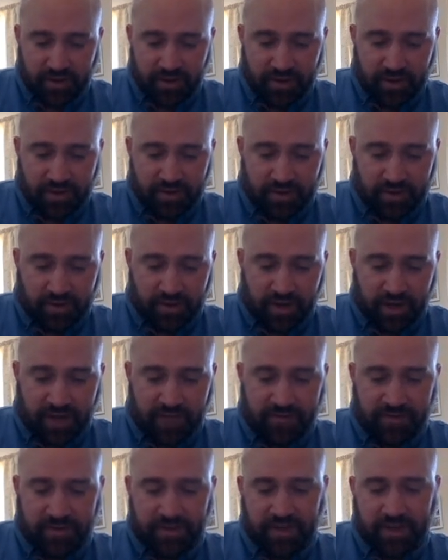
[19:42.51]
So
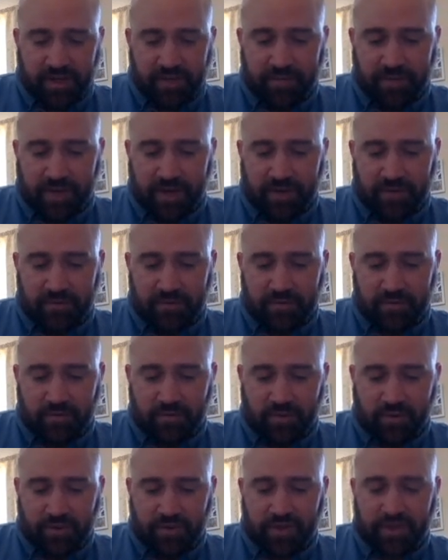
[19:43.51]
have a think about
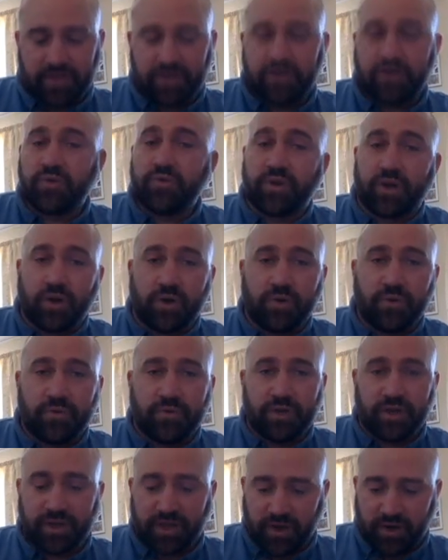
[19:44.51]
what things you know
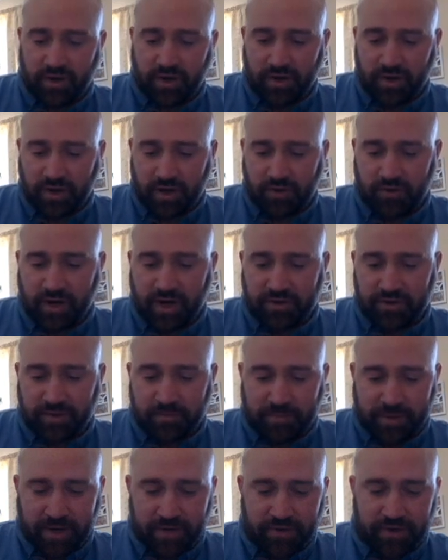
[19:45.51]
occur around the
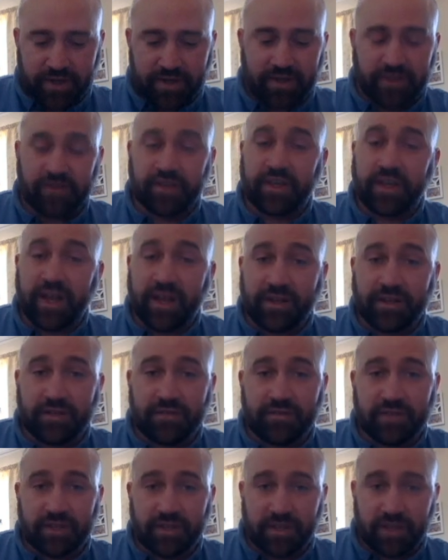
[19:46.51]
period at the end
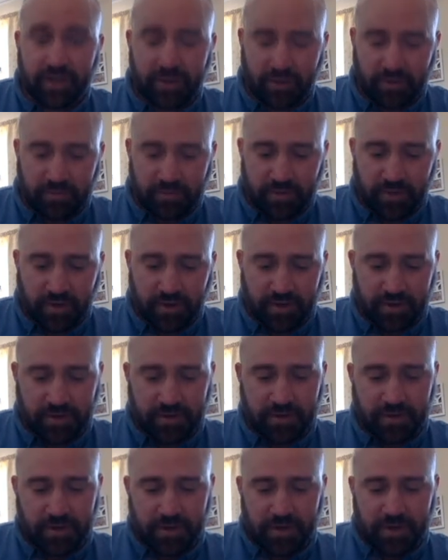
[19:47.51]
of this yellow block
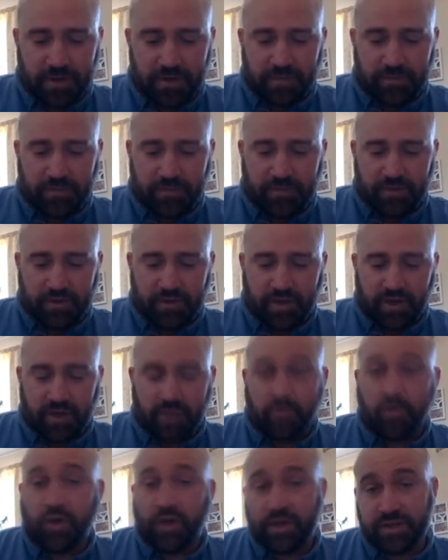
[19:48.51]

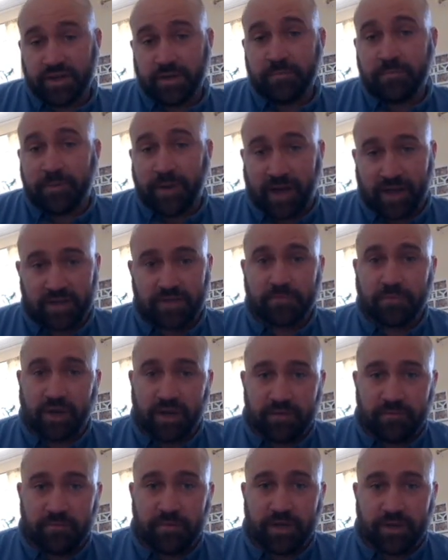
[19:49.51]
and what its impacts might
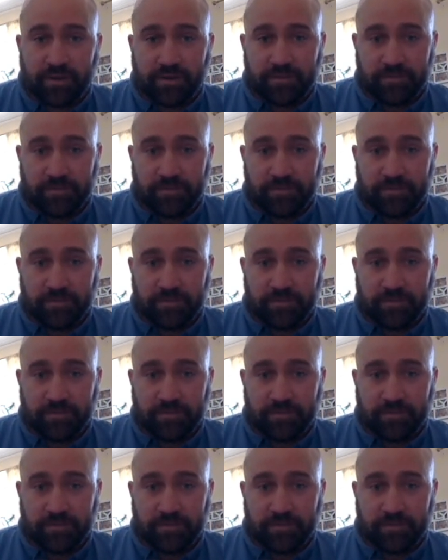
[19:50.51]
have been.